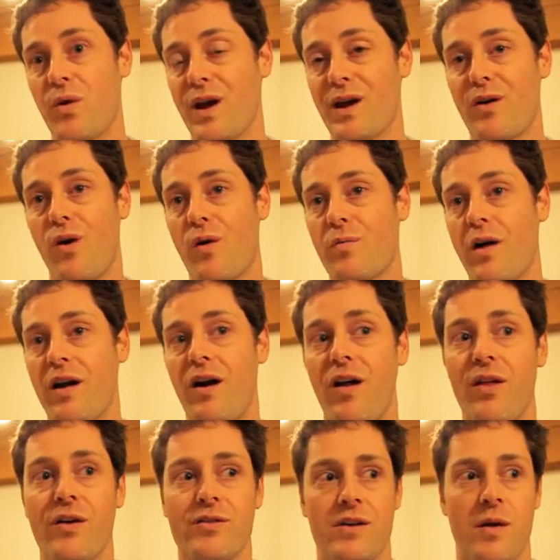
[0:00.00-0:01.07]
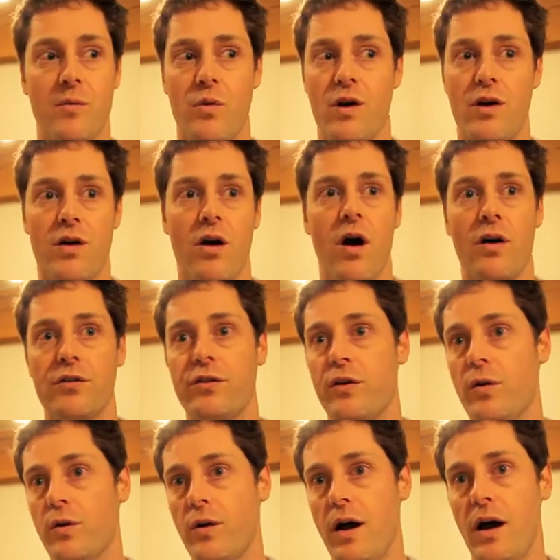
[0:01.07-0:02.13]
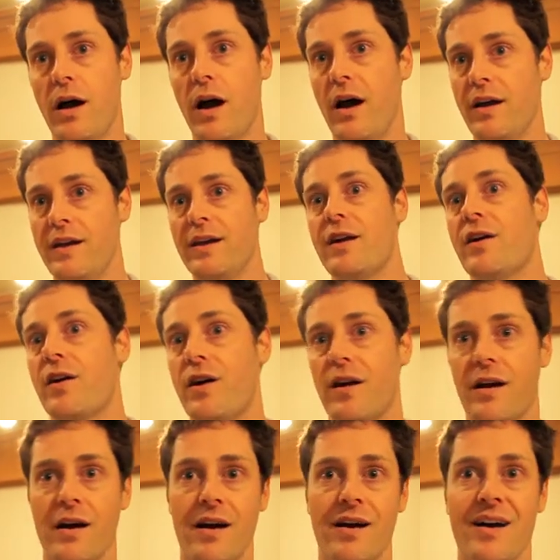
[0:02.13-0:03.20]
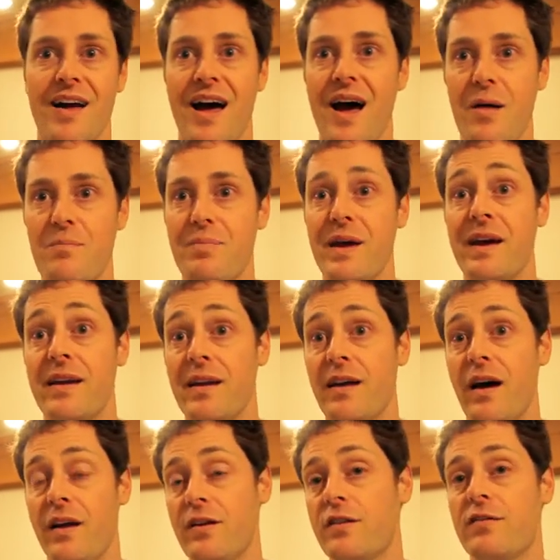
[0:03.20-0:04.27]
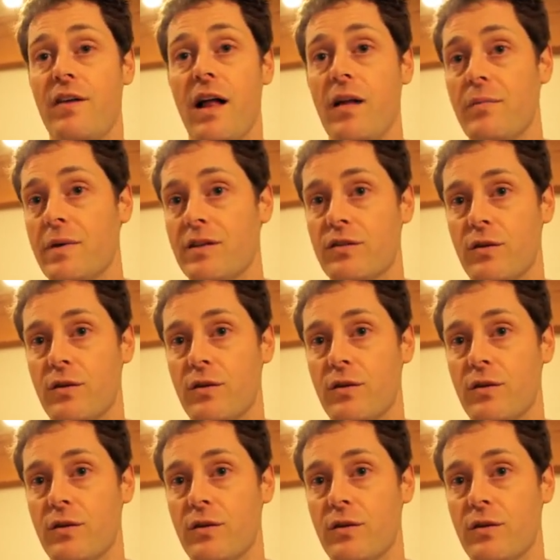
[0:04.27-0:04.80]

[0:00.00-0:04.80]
We incorporate all those, and we're also a year and a bit under development.